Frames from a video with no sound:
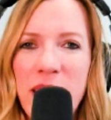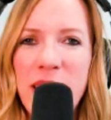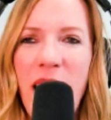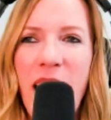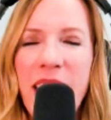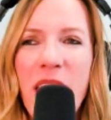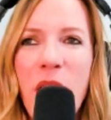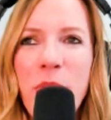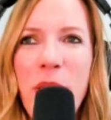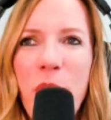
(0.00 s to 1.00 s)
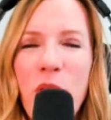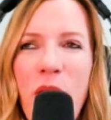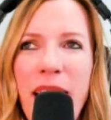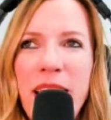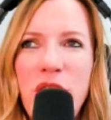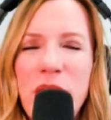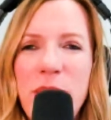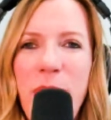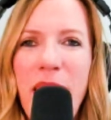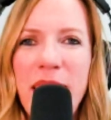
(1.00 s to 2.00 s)
It's like people kind of
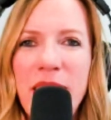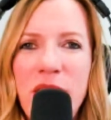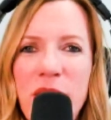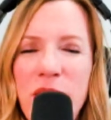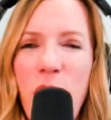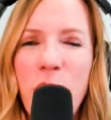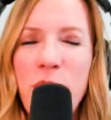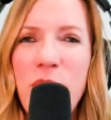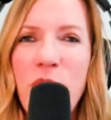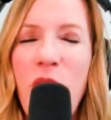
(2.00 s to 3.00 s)
just make these, you know,